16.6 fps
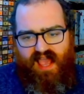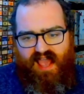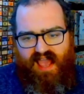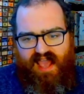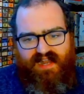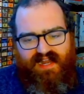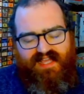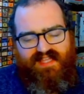
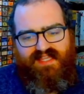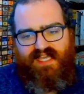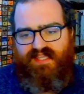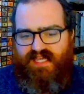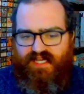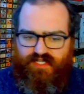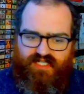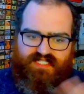And I think
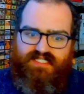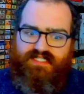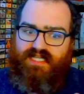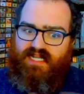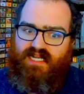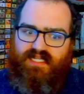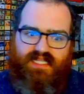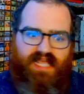that just
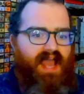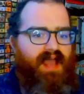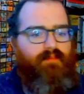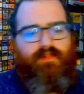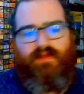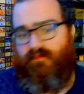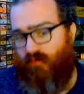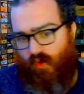needed to
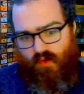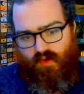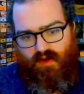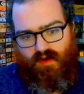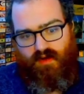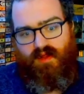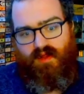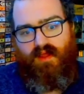happen
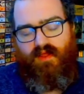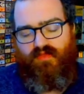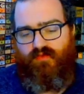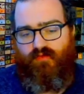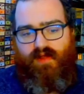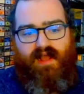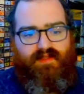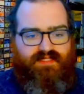more
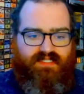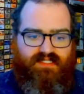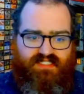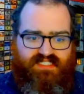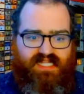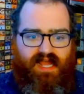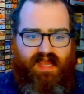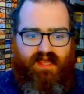throughout the
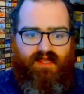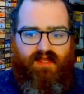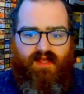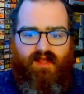set